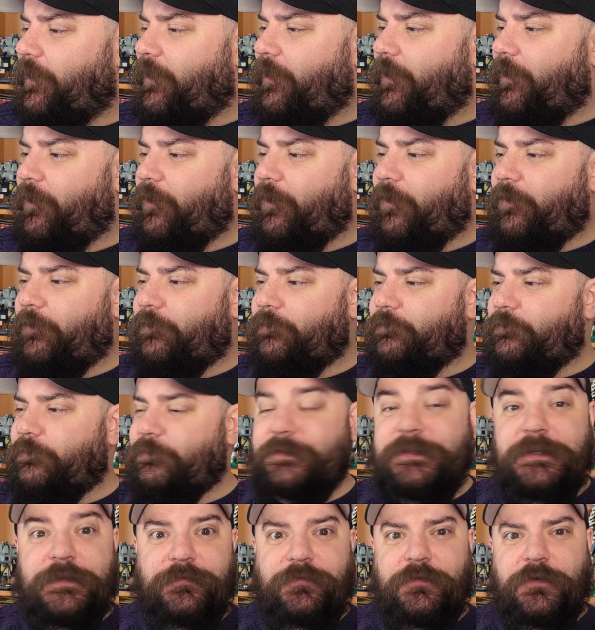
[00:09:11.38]
uh,
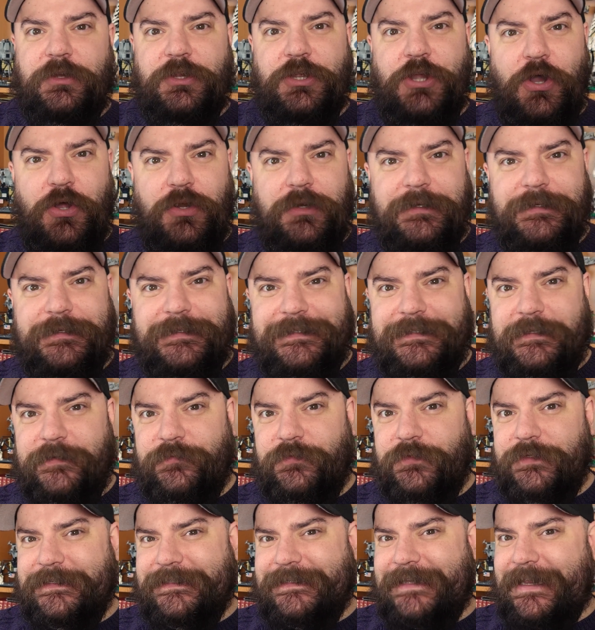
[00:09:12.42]
different colors,
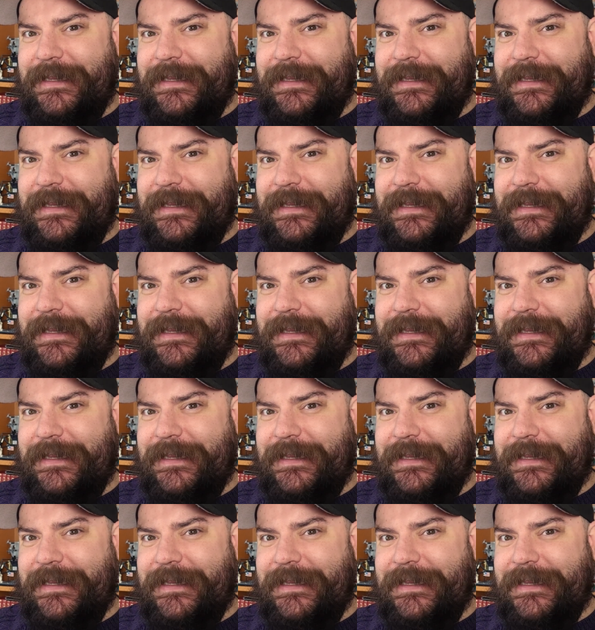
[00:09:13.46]
different